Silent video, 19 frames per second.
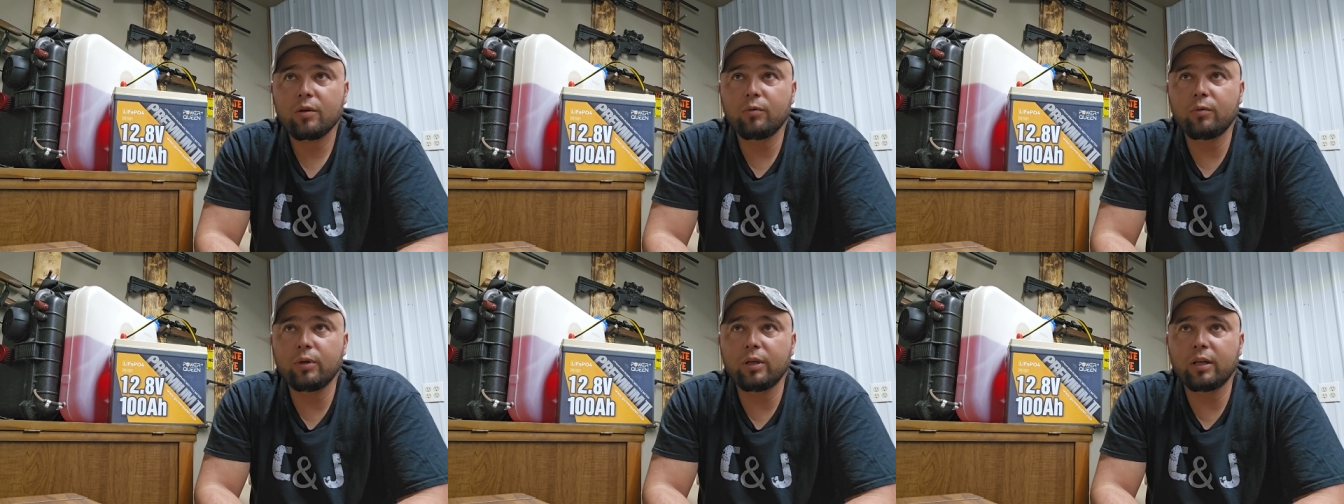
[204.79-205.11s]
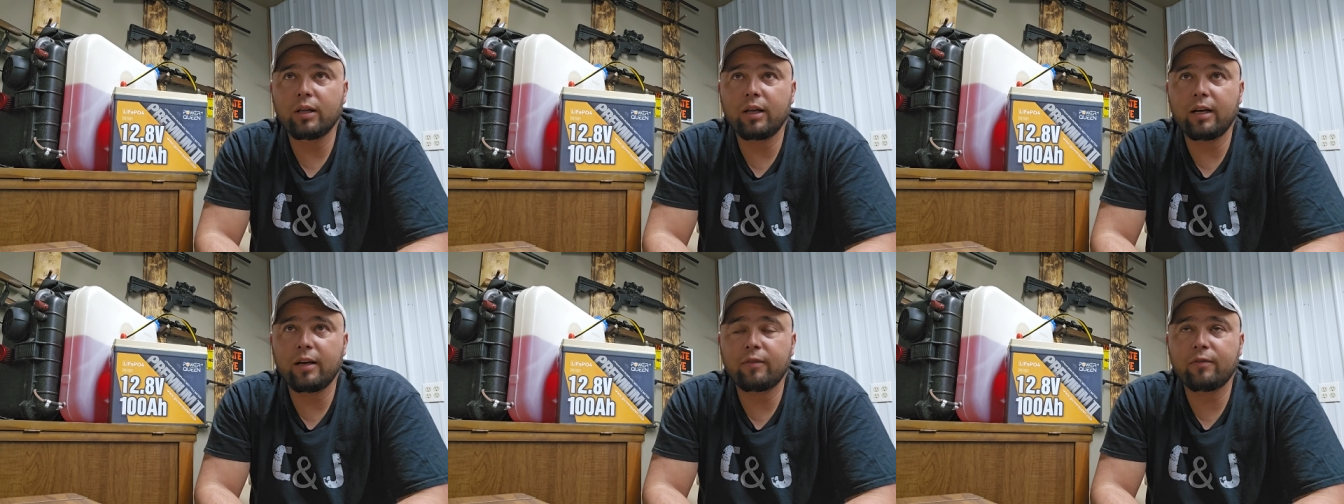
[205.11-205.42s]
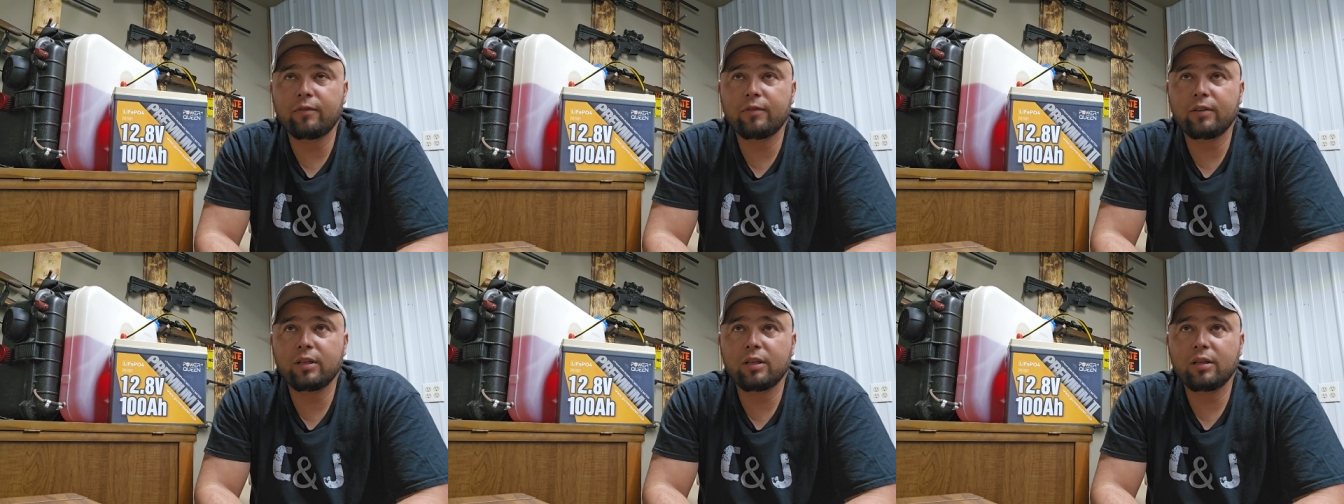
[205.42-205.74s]
We
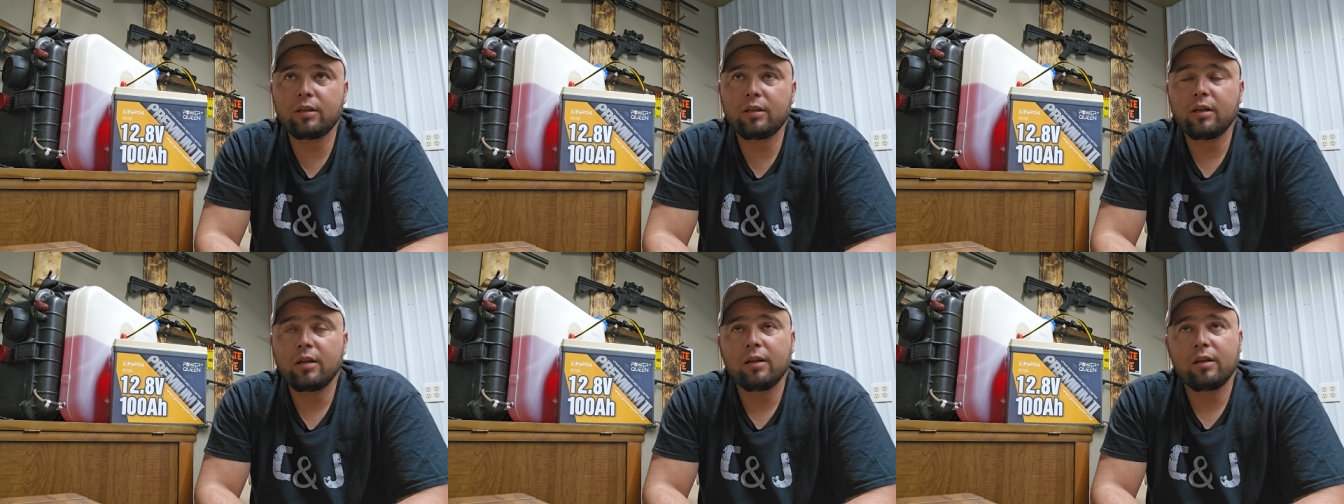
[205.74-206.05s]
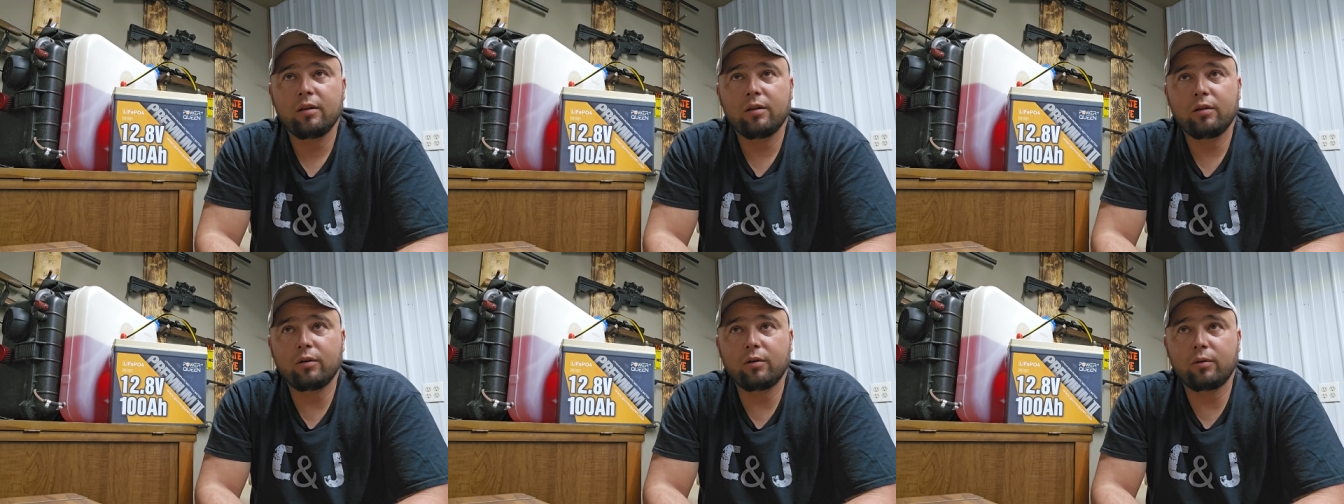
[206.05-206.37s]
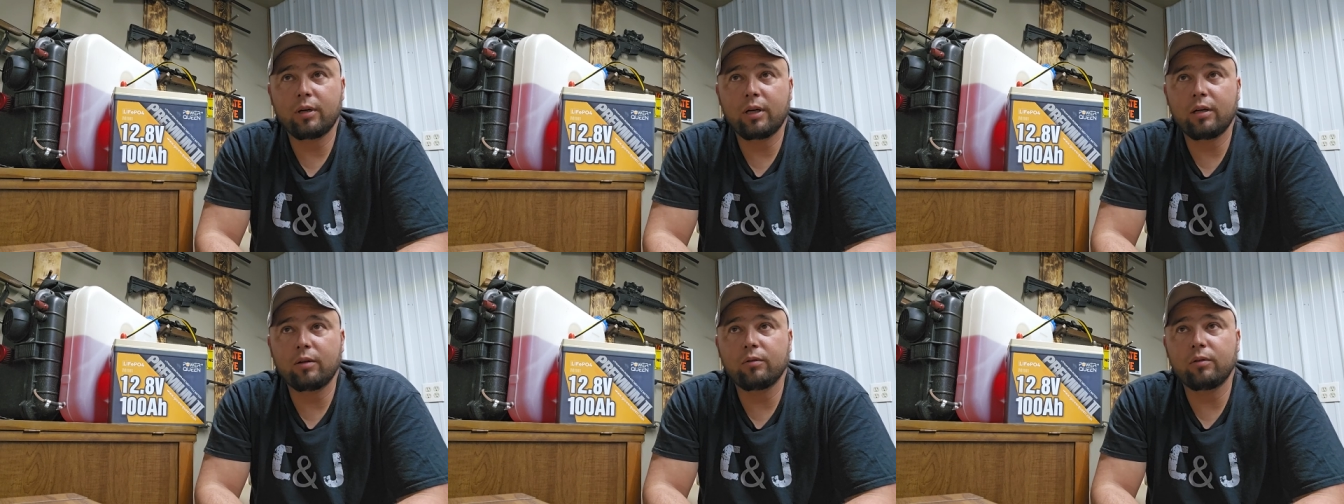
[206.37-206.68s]
left
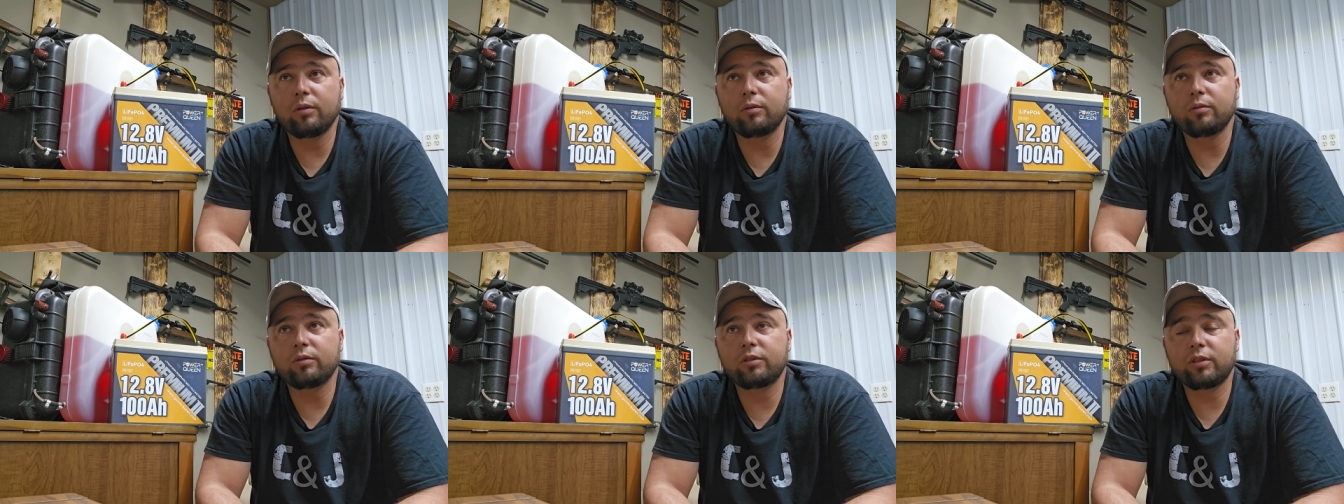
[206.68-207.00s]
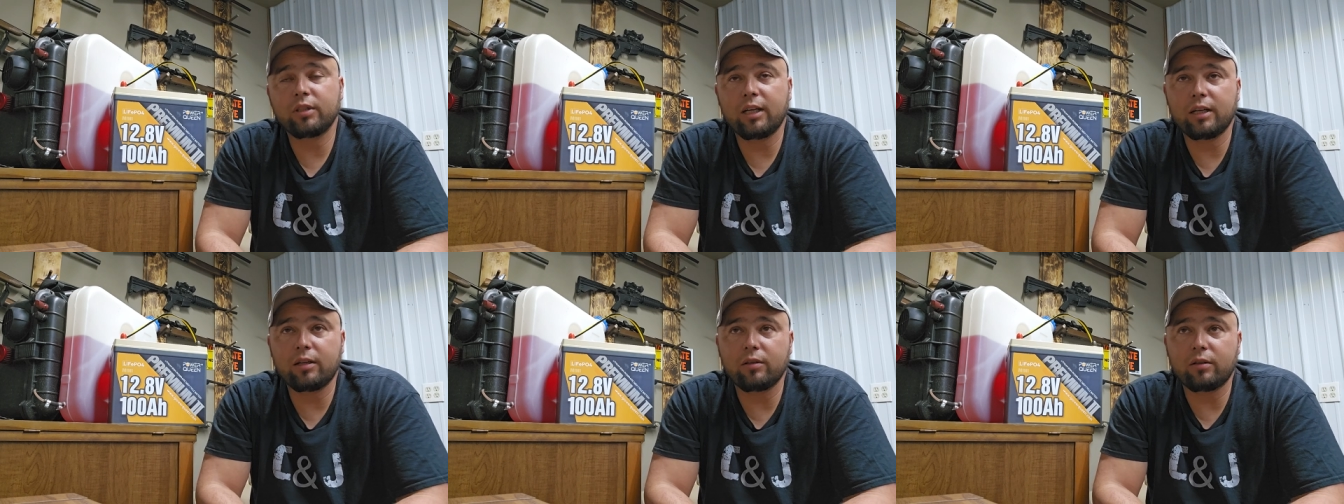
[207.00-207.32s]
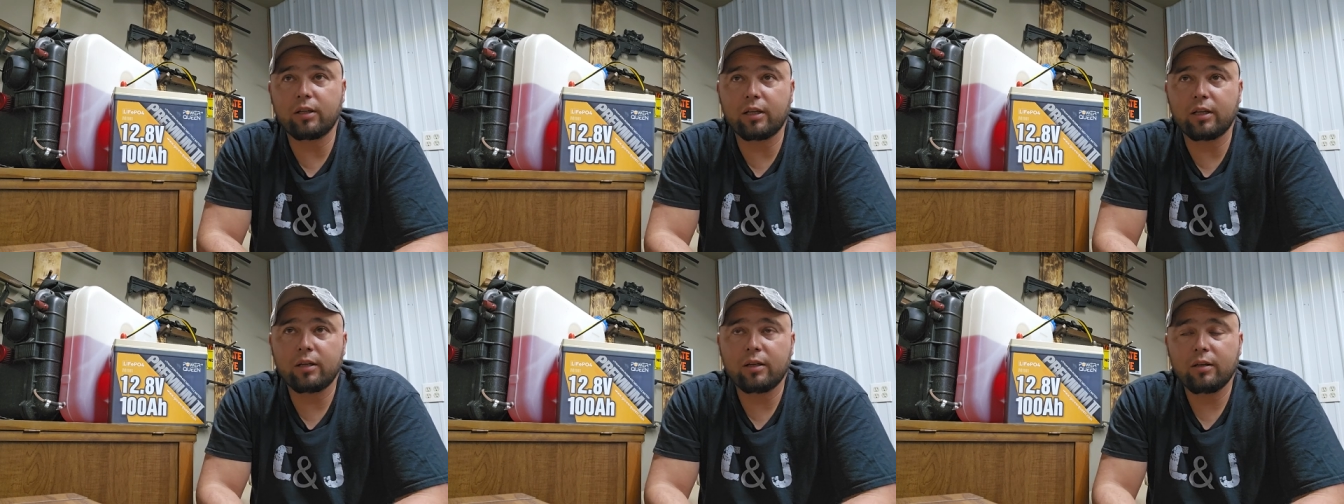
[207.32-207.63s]
around noon
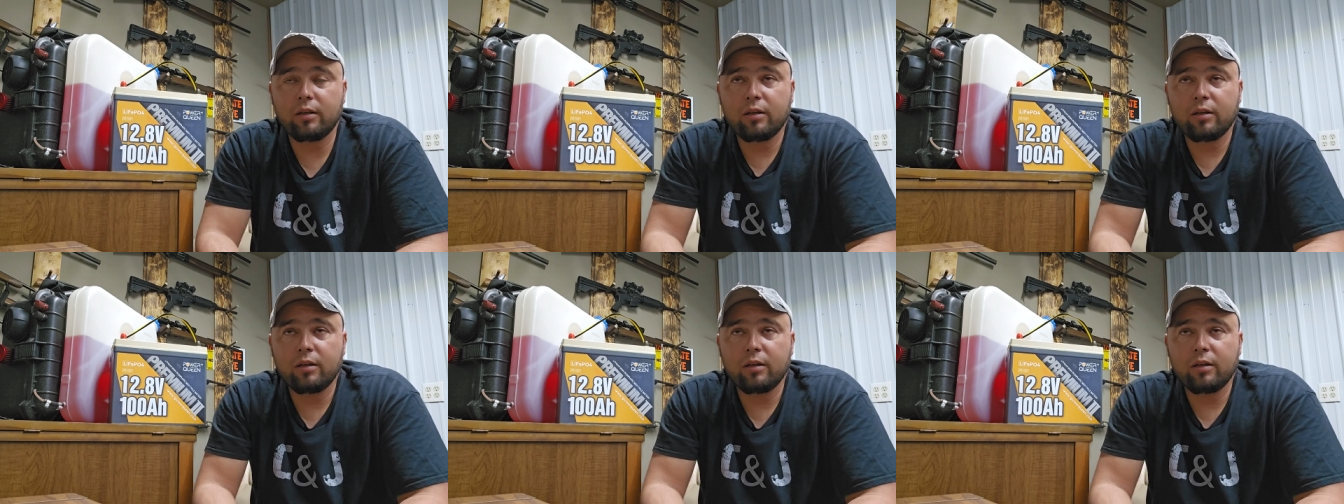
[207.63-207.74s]
Saturday.